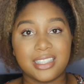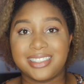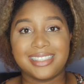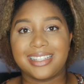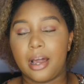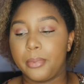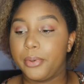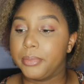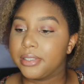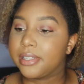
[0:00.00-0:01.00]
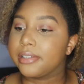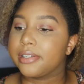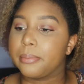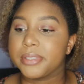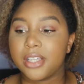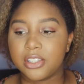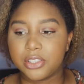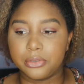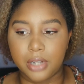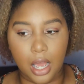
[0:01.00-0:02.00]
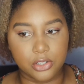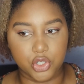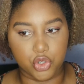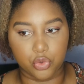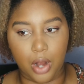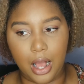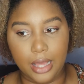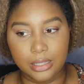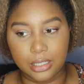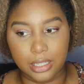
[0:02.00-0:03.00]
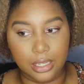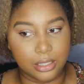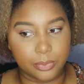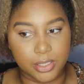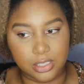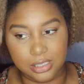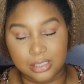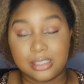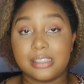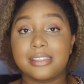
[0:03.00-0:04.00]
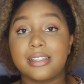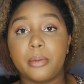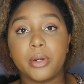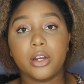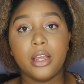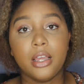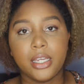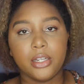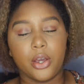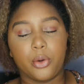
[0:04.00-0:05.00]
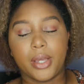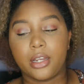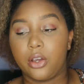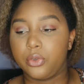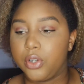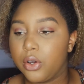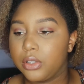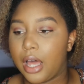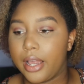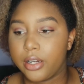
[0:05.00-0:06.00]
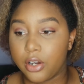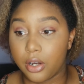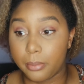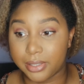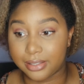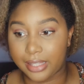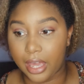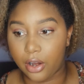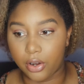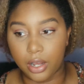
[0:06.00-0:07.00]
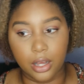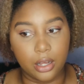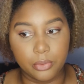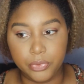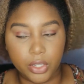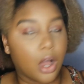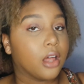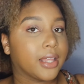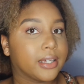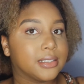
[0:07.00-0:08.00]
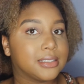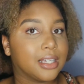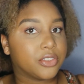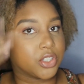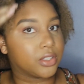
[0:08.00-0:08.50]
I'll just take the combo with me to touch up. It's also not dry looking, especially since it's summer. You know, we gotta go no liner, mascara, all that good stuff.